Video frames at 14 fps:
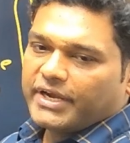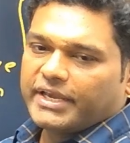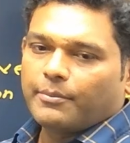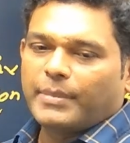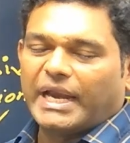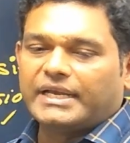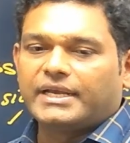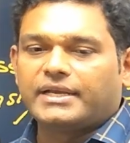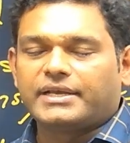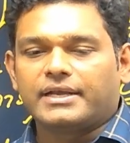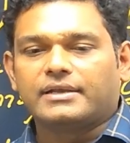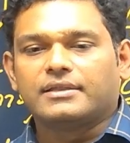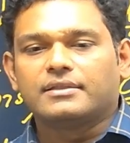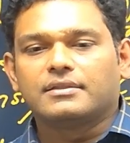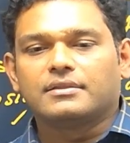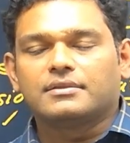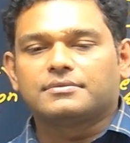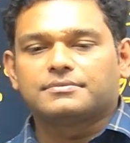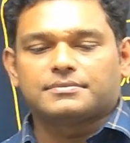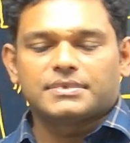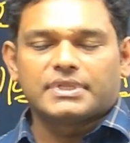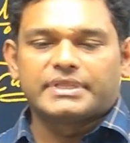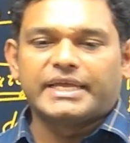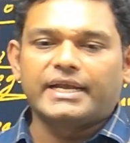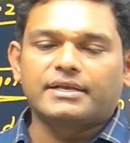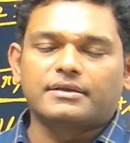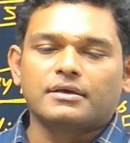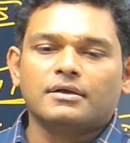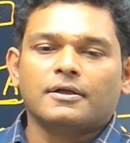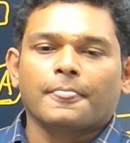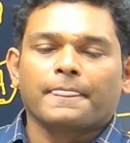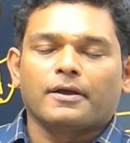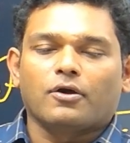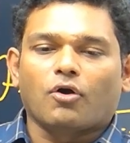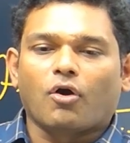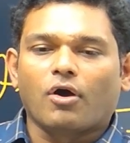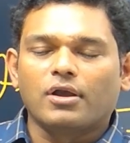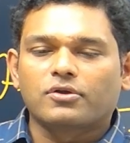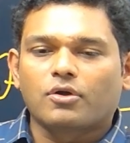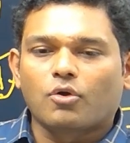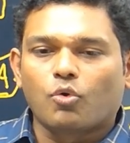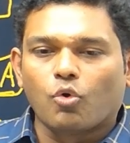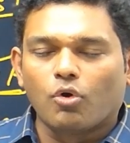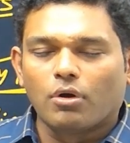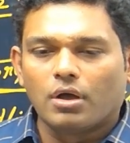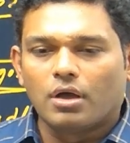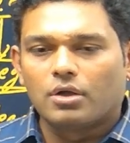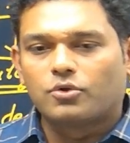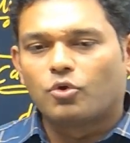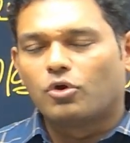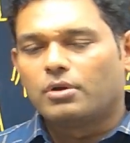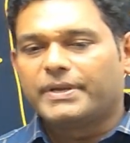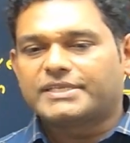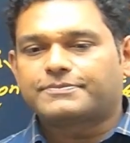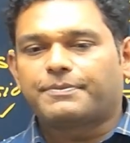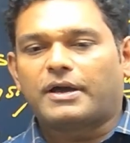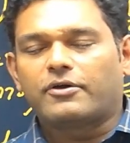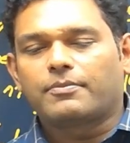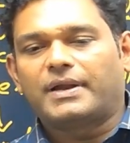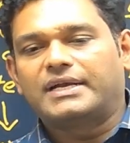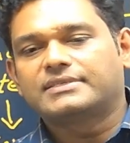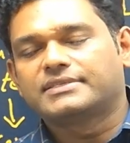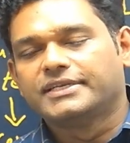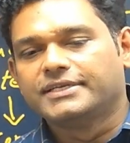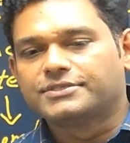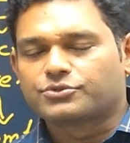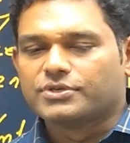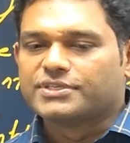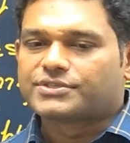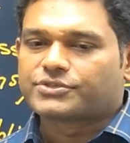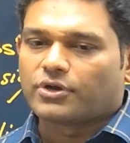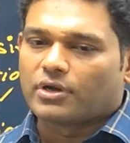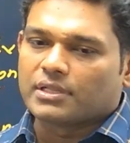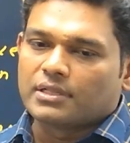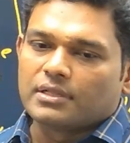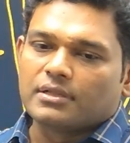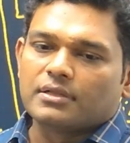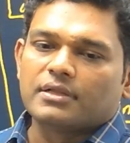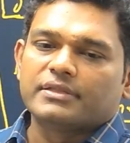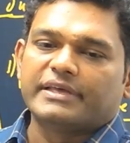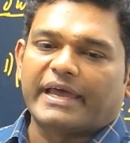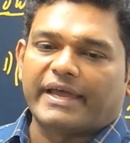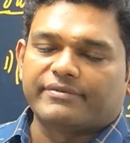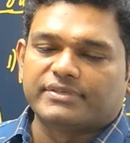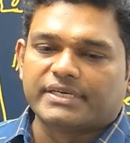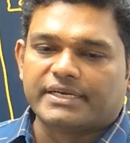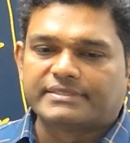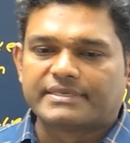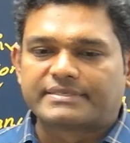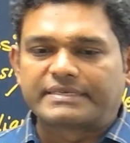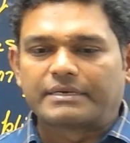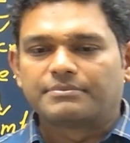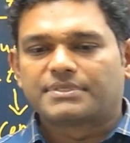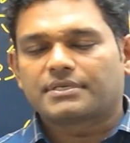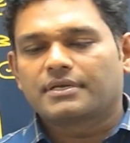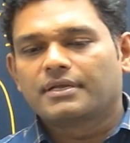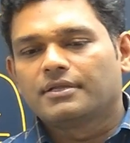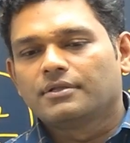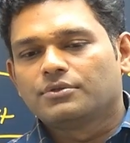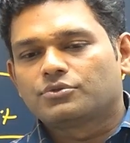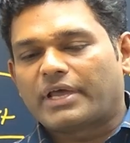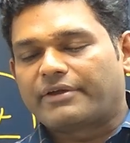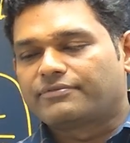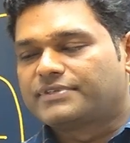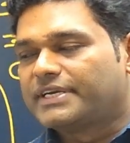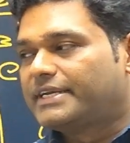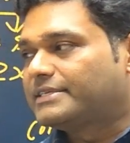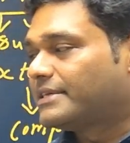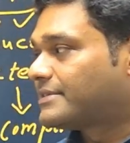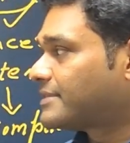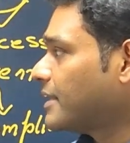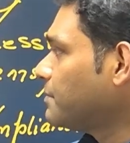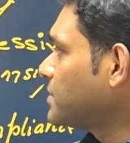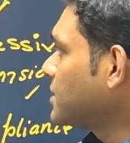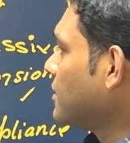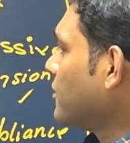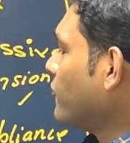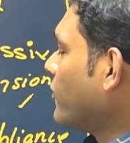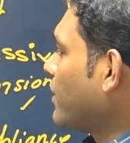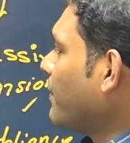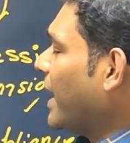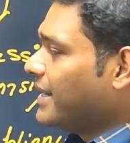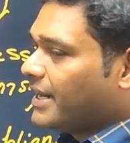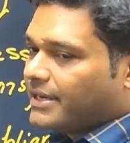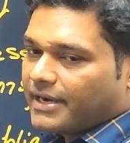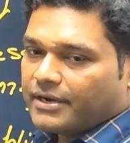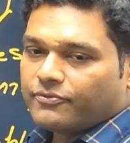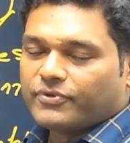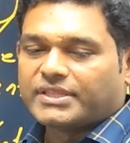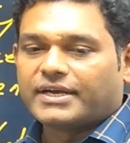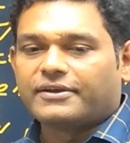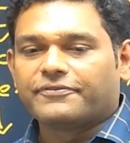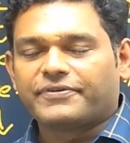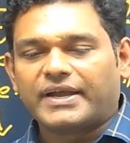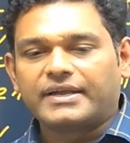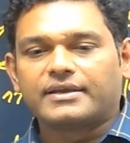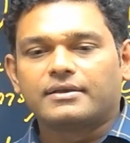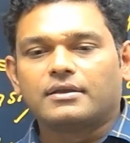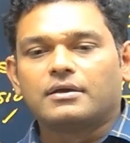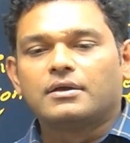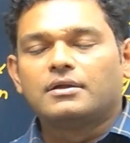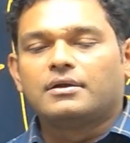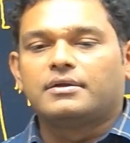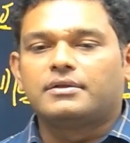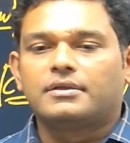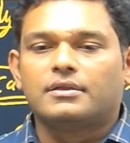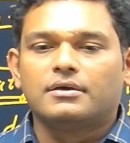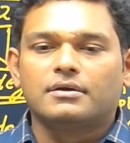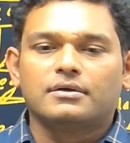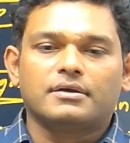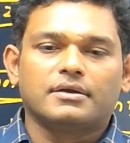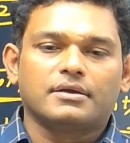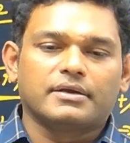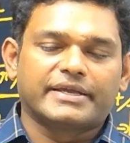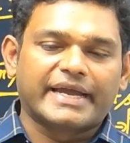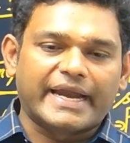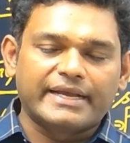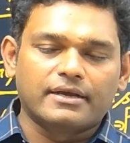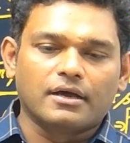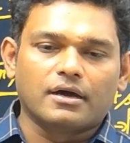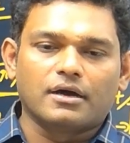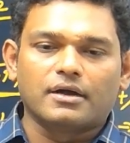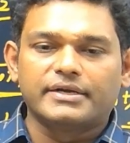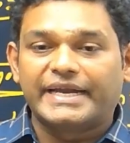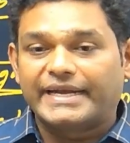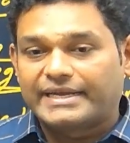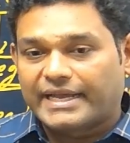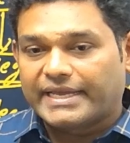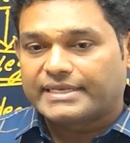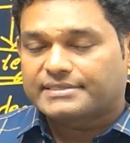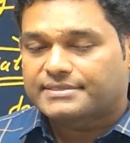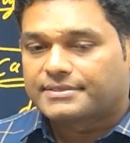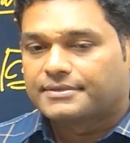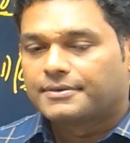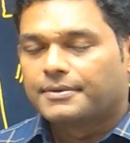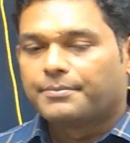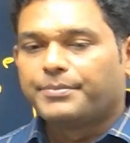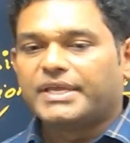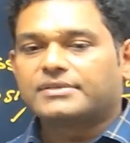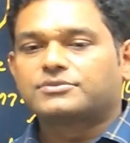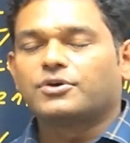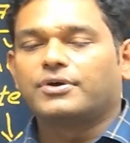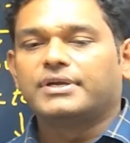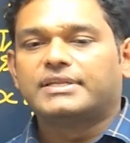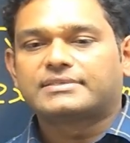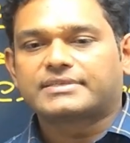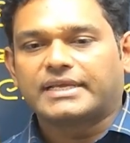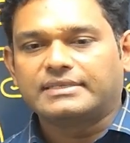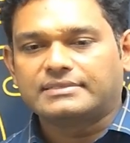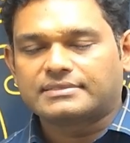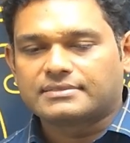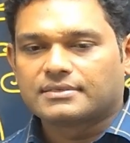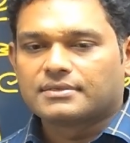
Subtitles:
mandated that all coal-based power plants needs to install the FGD systems. So FGD systems were mandated with a different deadlines based on distance,